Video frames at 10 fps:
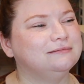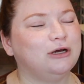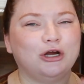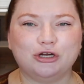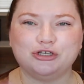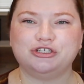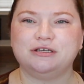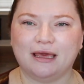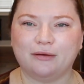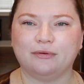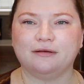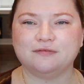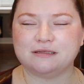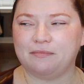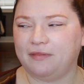urge to get rid of
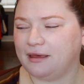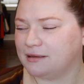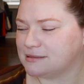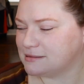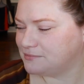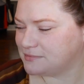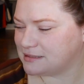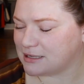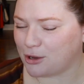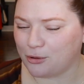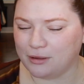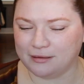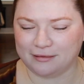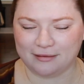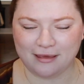some things. So,
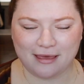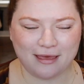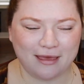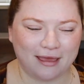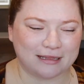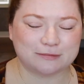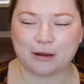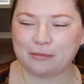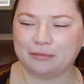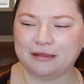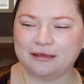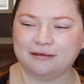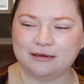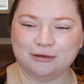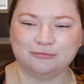and it's
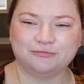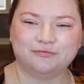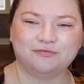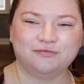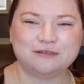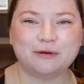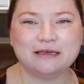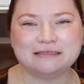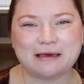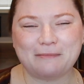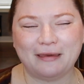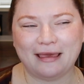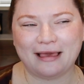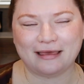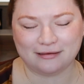probably, spring's
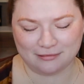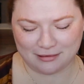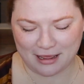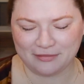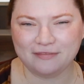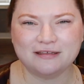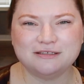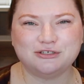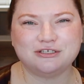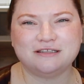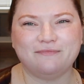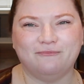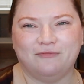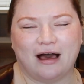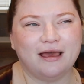coming, and I think that's just the
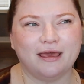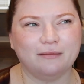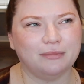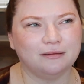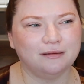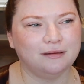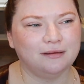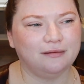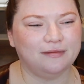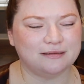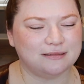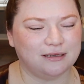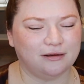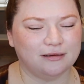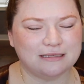vibe this
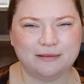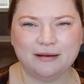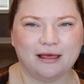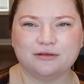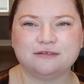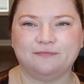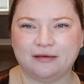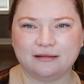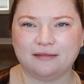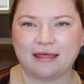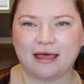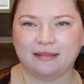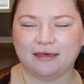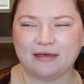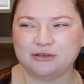year. Is anybody else feeling that?
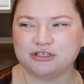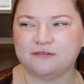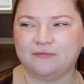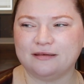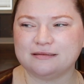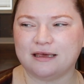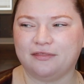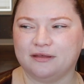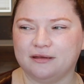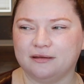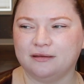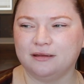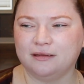Like, that just feels like the